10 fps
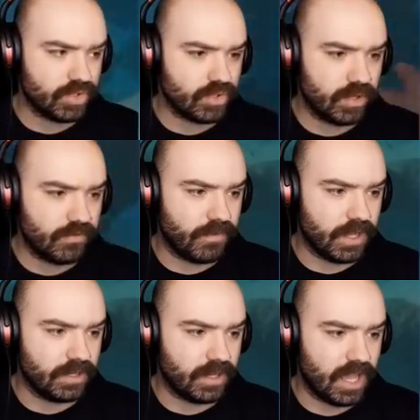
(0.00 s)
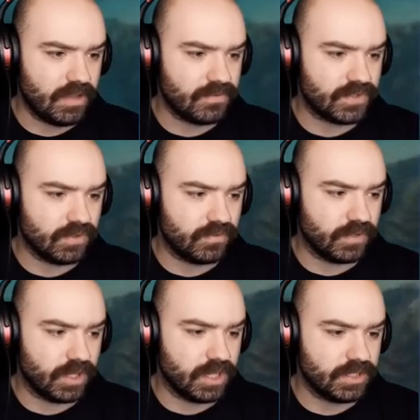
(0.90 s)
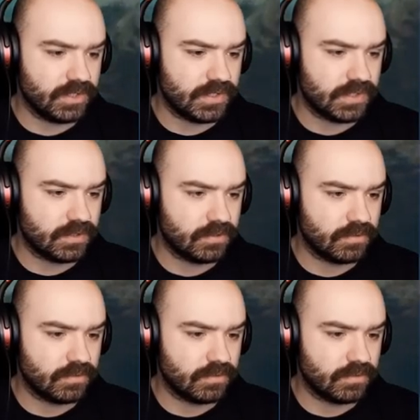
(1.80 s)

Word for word: just trying to find cave sulfur, guys.